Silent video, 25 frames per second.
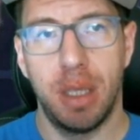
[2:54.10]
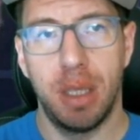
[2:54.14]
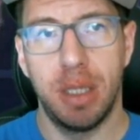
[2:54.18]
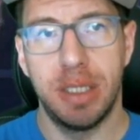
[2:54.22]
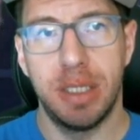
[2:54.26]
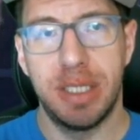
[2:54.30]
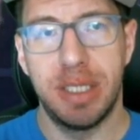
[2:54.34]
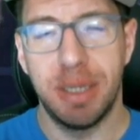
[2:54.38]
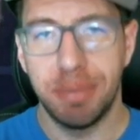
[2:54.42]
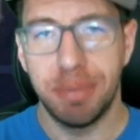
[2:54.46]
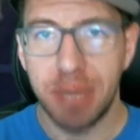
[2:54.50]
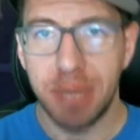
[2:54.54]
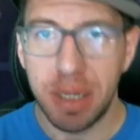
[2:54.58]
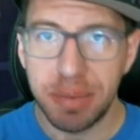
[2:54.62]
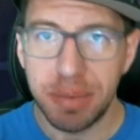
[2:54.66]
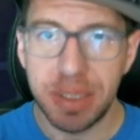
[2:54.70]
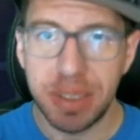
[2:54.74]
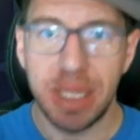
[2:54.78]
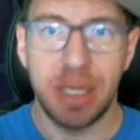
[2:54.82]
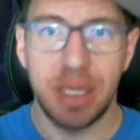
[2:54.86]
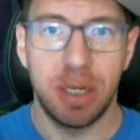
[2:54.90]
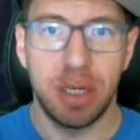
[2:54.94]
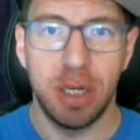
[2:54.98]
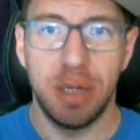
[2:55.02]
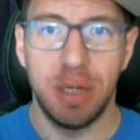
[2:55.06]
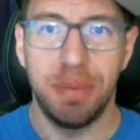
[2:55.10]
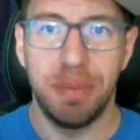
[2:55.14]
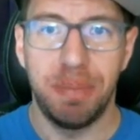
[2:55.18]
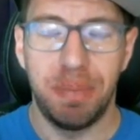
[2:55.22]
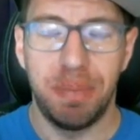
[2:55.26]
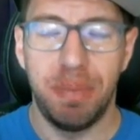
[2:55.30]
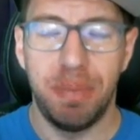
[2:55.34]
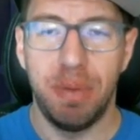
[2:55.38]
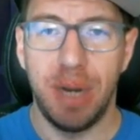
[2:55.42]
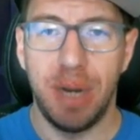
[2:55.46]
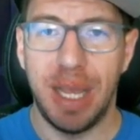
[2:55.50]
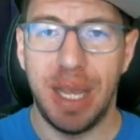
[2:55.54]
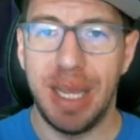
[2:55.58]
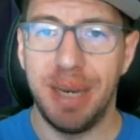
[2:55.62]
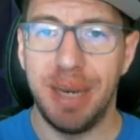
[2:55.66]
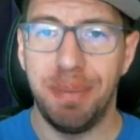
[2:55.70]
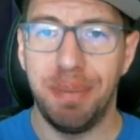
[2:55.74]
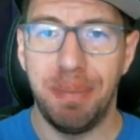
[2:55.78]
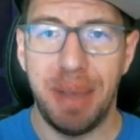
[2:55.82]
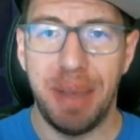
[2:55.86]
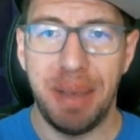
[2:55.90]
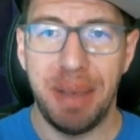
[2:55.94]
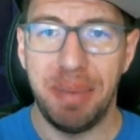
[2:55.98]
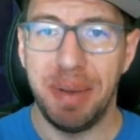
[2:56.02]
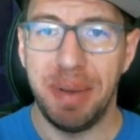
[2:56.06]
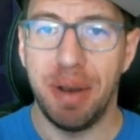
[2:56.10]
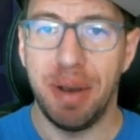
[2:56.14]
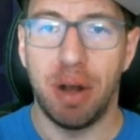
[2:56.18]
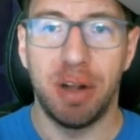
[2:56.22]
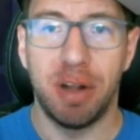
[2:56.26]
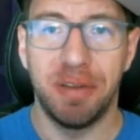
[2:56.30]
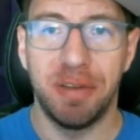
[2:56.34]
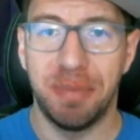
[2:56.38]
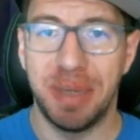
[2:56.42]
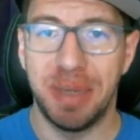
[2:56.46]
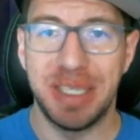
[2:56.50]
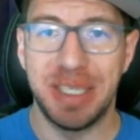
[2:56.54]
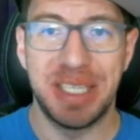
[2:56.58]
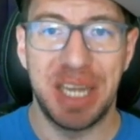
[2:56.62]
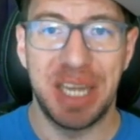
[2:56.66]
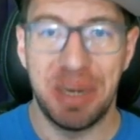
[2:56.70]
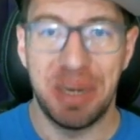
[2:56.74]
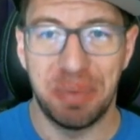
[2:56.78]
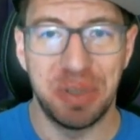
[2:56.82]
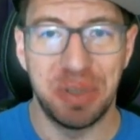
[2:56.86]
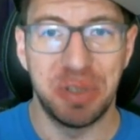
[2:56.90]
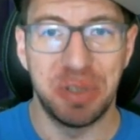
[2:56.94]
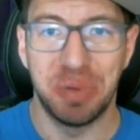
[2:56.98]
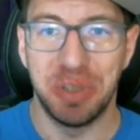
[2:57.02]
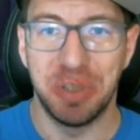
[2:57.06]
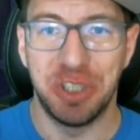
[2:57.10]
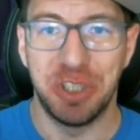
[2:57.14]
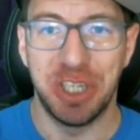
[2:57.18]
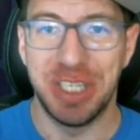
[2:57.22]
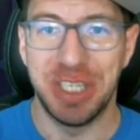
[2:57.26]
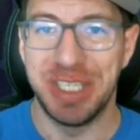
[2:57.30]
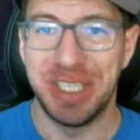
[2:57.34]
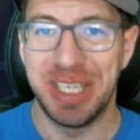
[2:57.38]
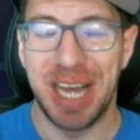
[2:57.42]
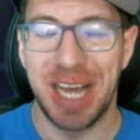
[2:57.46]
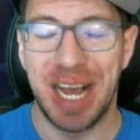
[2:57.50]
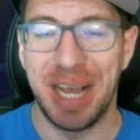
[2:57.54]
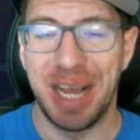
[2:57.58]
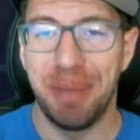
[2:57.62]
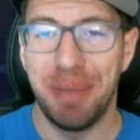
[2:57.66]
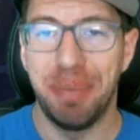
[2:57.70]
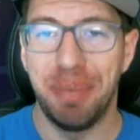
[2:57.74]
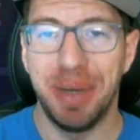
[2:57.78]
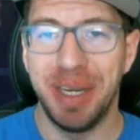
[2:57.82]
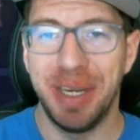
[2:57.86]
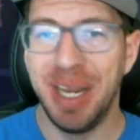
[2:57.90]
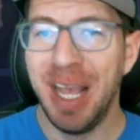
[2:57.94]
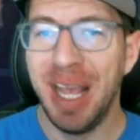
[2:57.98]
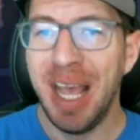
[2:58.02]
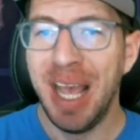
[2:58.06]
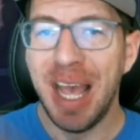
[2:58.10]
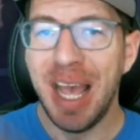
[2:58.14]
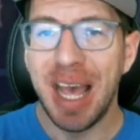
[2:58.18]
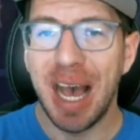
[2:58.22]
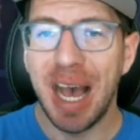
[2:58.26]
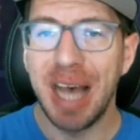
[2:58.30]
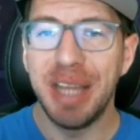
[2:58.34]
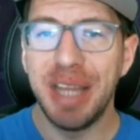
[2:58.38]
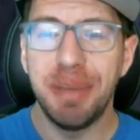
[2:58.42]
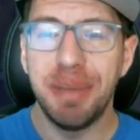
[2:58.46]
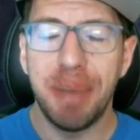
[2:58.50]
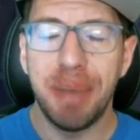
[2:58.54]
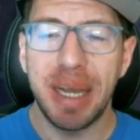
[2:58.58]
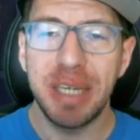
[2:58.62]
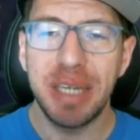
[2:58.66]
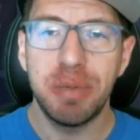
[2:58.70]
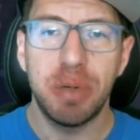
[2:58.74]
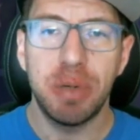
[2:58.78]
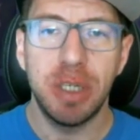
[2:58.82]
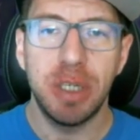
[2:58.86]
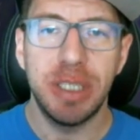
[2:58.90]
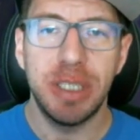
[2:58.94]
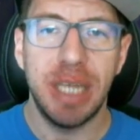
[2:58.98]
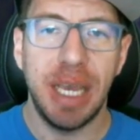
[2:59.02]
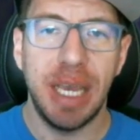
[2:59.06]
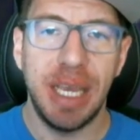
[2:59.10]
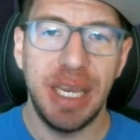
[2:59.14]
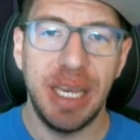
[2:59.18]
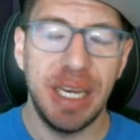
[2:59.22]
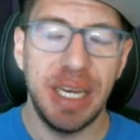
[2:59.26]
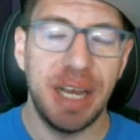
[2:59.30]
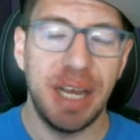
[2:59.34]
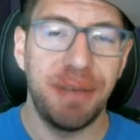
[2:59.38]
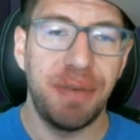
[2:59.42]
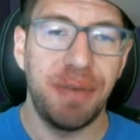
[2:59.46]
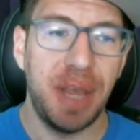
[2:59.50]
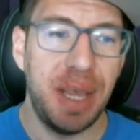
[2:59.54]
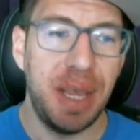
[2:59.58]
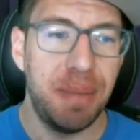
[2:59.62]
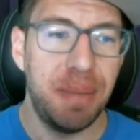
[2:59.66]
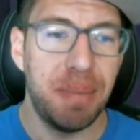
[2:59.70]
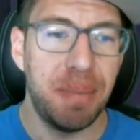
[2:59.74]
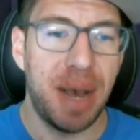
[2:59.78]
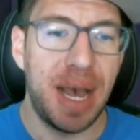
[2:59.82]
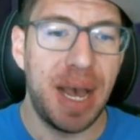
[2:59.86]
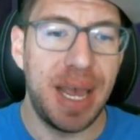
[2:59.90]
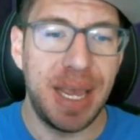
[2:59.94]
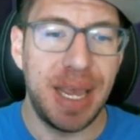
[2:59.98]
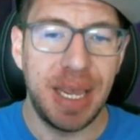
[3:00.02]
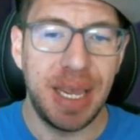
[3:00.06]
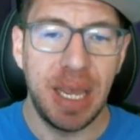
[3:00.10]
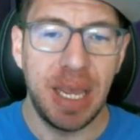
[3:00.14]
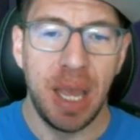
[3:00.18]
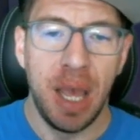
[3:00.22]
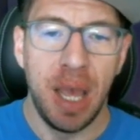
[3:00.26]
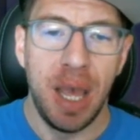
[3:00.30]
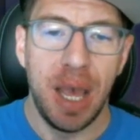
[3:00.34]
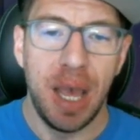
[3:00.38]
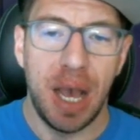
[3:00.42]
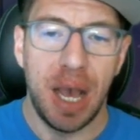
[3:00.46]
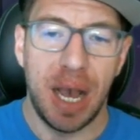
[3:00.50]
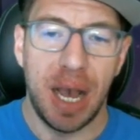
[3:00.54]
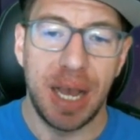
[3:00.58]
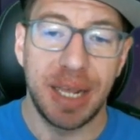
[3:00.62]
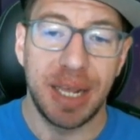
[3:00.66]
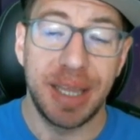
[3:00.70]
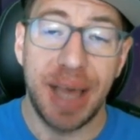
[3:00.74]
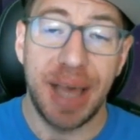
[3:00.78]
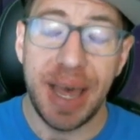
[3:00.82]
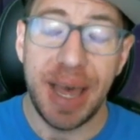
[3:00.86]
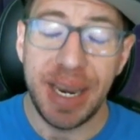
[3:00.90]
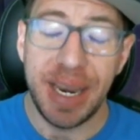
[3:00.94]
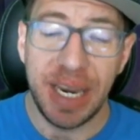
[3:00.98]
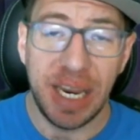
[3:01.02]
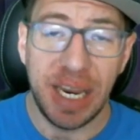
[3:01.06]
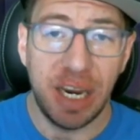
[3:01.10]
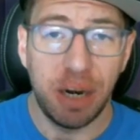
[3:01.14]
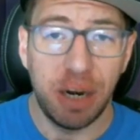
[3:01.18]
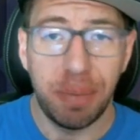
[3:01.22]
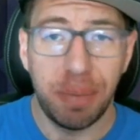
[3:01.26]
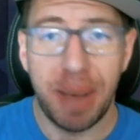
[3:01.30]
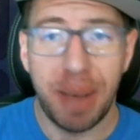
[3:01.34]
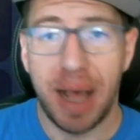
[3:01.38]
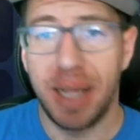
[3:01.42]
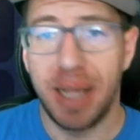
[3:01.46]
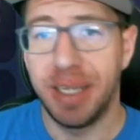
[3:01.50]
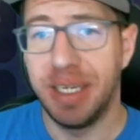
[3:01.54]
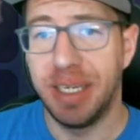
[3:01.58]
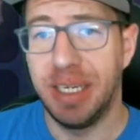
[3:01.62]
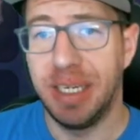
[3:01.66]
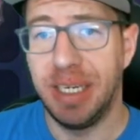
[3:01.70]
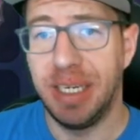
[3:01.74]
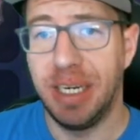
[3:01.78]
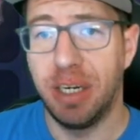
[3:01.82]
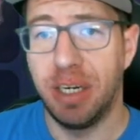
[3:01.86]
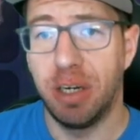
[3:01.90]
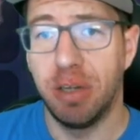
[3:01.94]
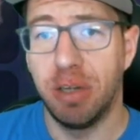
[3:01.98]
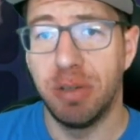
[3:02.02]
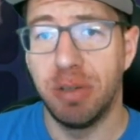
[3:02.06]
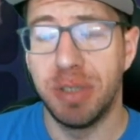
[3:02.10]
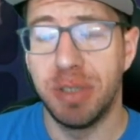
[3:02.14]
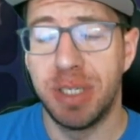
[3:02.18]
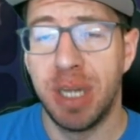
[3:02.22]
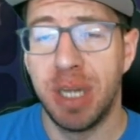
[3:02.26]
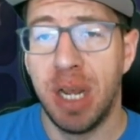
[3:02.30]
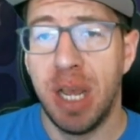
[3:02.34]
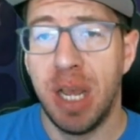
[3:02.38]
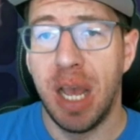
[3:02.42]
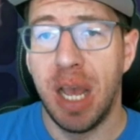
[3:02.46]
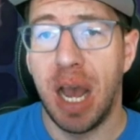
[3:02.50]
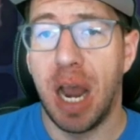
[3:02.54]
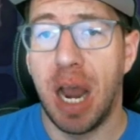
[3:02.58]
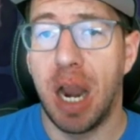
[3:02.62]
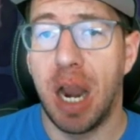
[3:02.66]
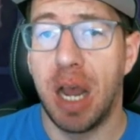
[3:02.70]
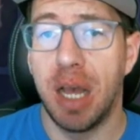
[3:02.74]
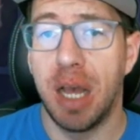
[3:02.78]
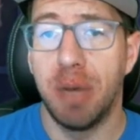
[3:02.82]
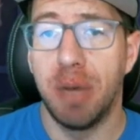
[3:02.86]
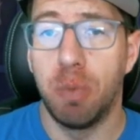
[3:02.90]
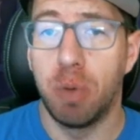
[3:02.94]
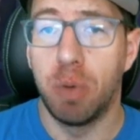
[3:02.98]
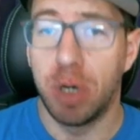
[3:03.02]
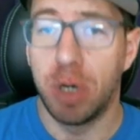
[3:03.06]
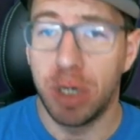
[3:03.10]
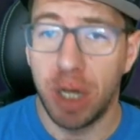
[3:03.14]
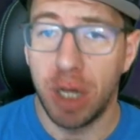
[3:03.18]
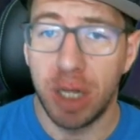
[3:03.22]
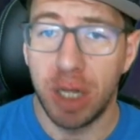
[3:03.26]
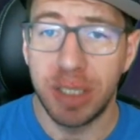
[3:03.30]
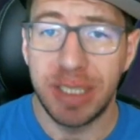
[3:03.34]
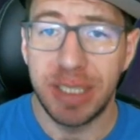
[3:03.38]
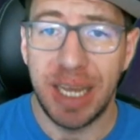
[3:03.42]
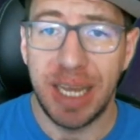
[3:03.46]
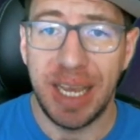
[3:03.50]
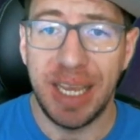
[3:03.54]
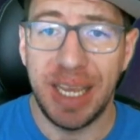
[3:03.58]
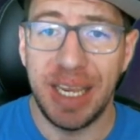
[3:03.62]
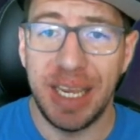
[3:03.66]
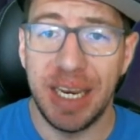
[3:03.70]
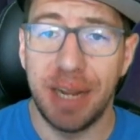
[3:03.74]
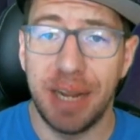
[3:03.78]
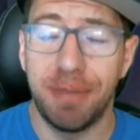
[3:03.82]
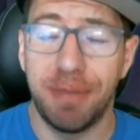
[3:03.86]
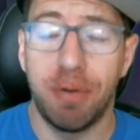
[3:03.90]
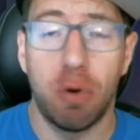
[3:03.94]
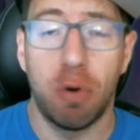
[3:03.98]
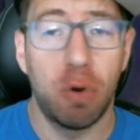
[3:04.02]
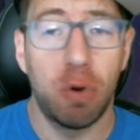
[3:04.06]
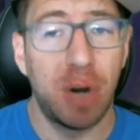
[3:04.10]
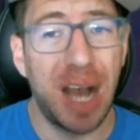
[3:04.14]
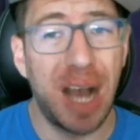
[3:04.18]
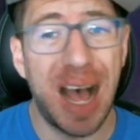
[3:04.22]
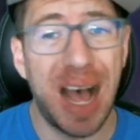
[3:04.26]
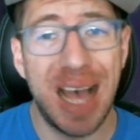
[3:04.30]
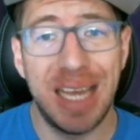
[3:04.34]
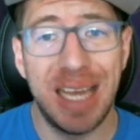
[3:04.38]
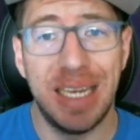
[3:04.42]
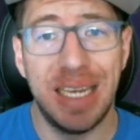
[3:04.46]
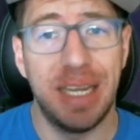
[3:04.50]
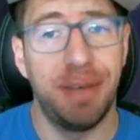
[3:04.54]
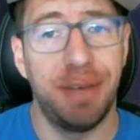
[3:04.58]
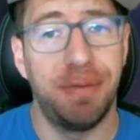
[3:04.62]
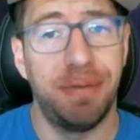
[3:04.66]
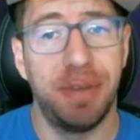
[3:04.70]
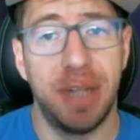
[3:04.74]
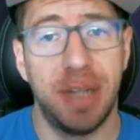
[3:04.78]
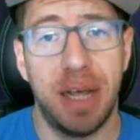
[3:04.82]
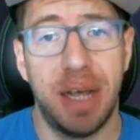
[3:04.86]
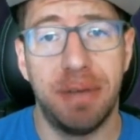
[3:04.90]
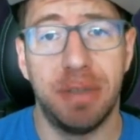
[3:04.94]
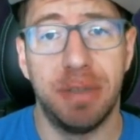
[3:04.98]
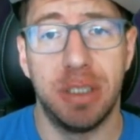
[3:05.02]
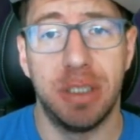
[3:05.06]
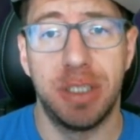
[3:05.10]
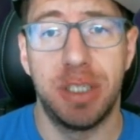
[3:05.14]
Sometimes they could, and maybe all of my snipers would just die, but the mechs weren't tanking enough, and my gladiator paladin heroes were not tanking enough or high enough level.